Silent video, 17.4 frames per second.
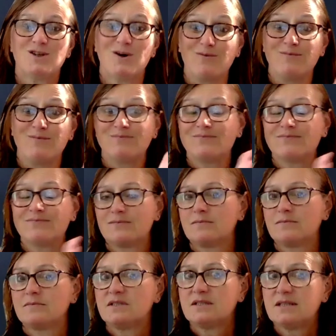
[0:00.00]
So
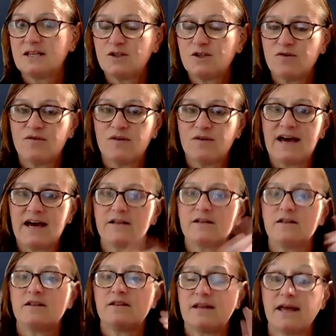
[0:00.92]
stay tuned for
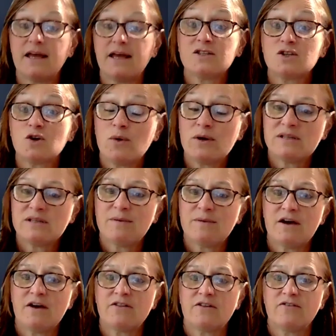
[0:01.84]
that. It's going
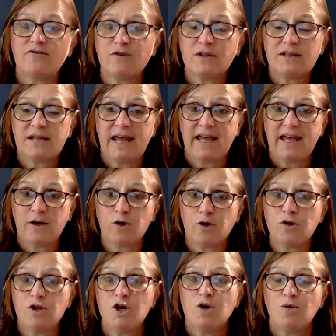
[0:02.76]
to be on the foot and the
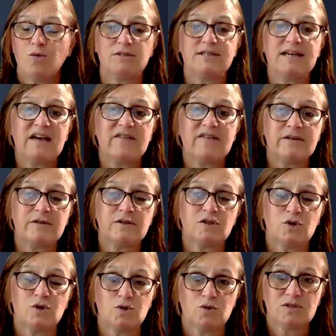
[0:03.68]
ankle. We'll dive
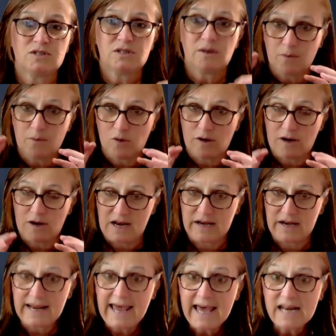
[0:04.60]
into some more
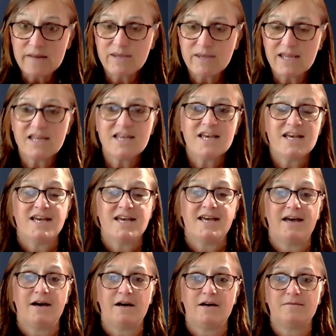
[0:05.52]
on anatomy,
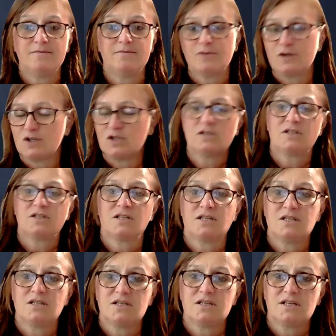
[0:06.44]
which
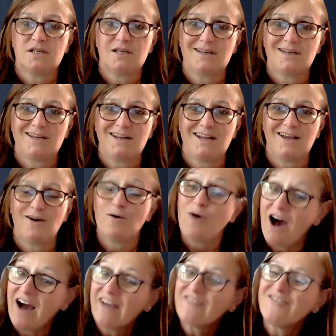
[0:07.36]
is,
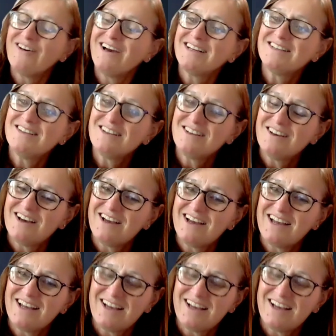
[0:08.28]
I find,